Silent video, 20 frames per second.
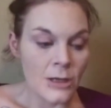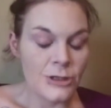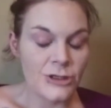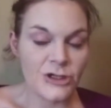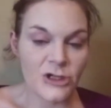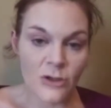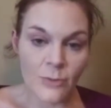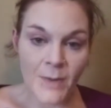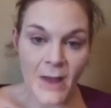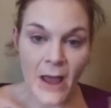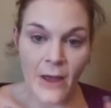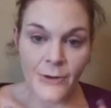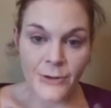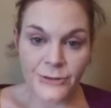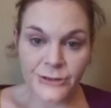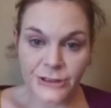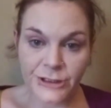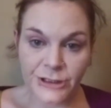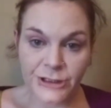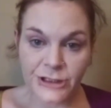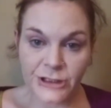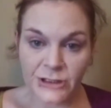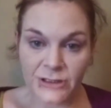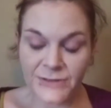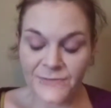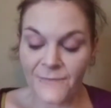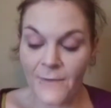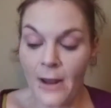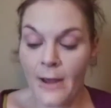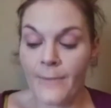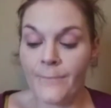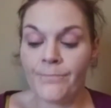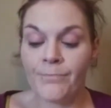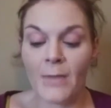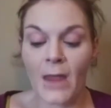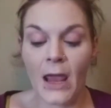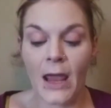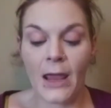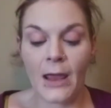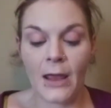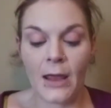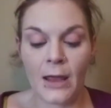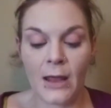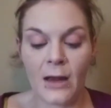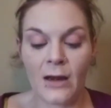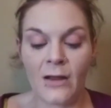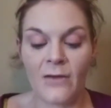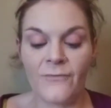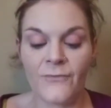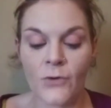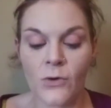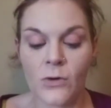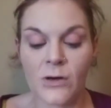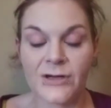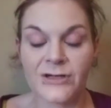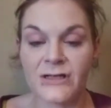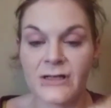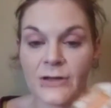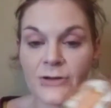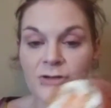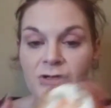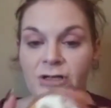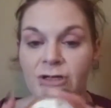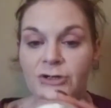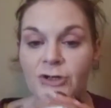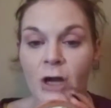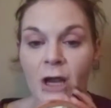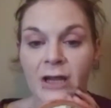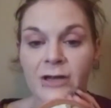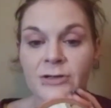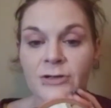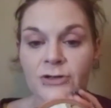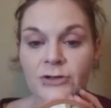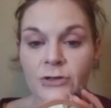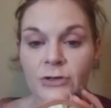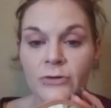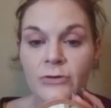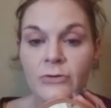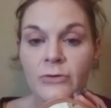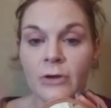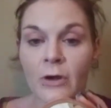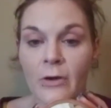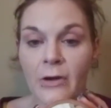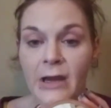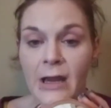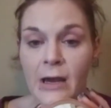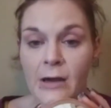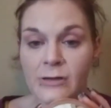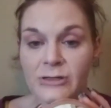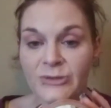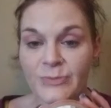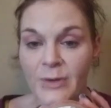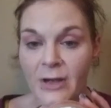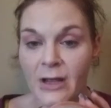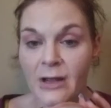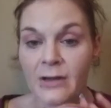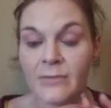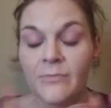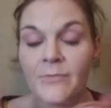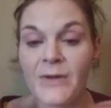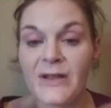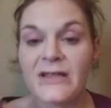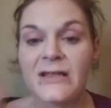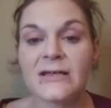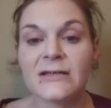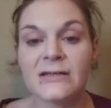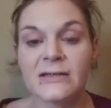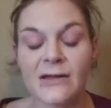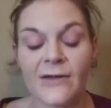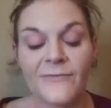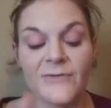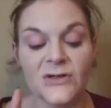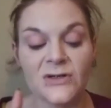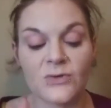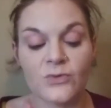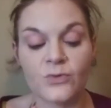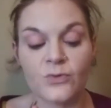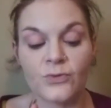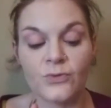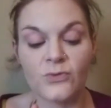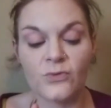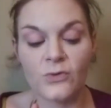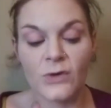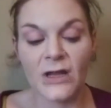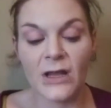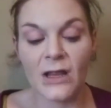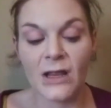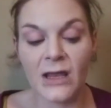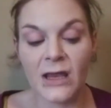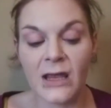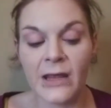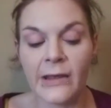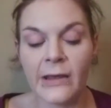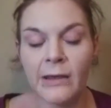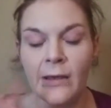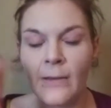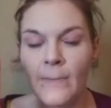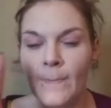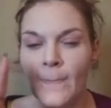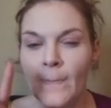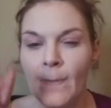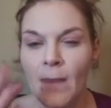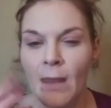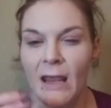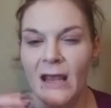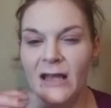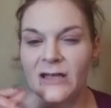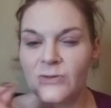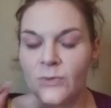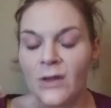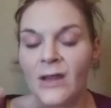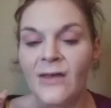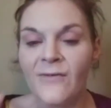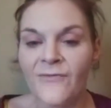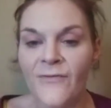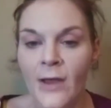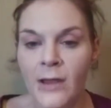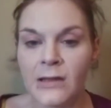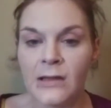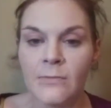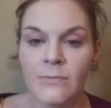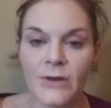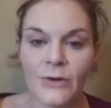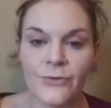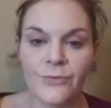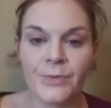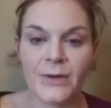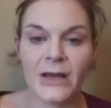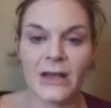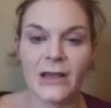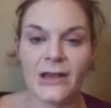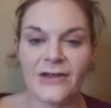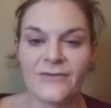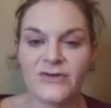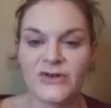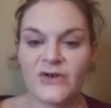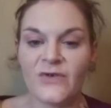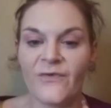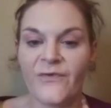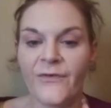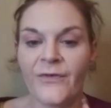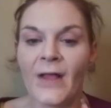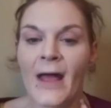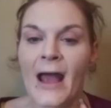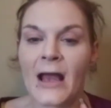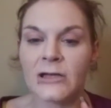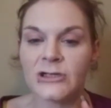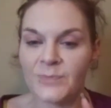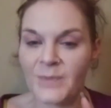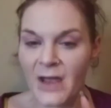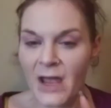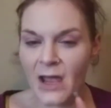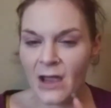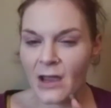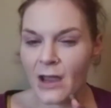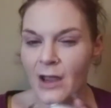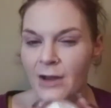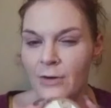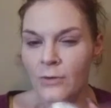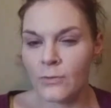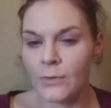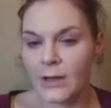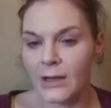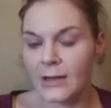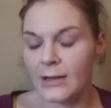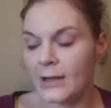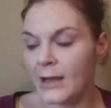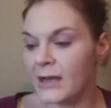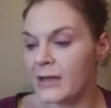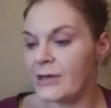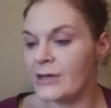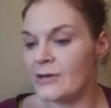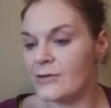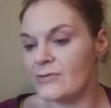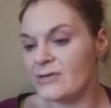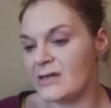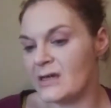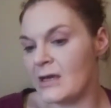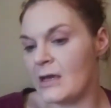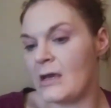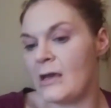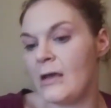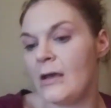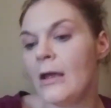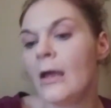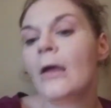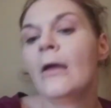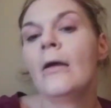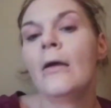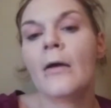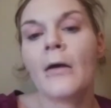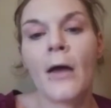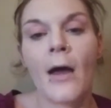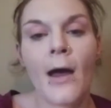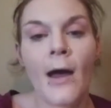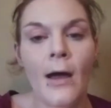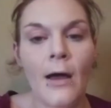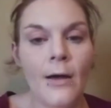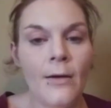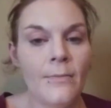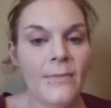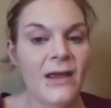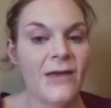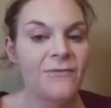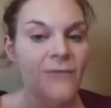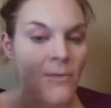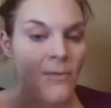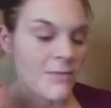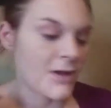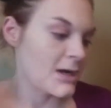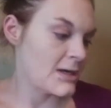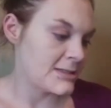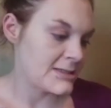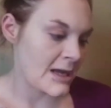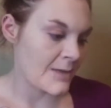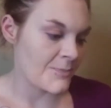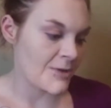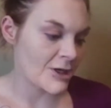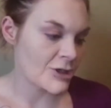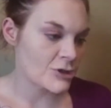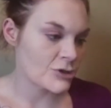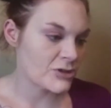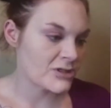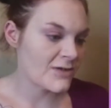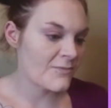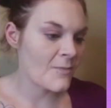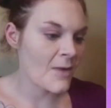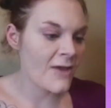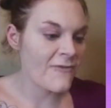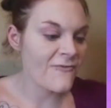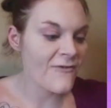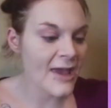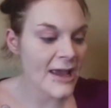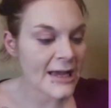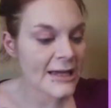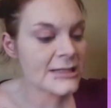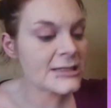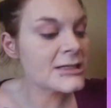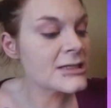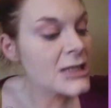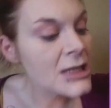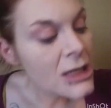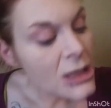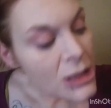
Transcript: two powders to choose from, and of course there's the tried and true Coty Airspun, but this stuff is really, it's really finely milled, but it gives you flashback. I don't really like using it if I'm going to take pictures of my face.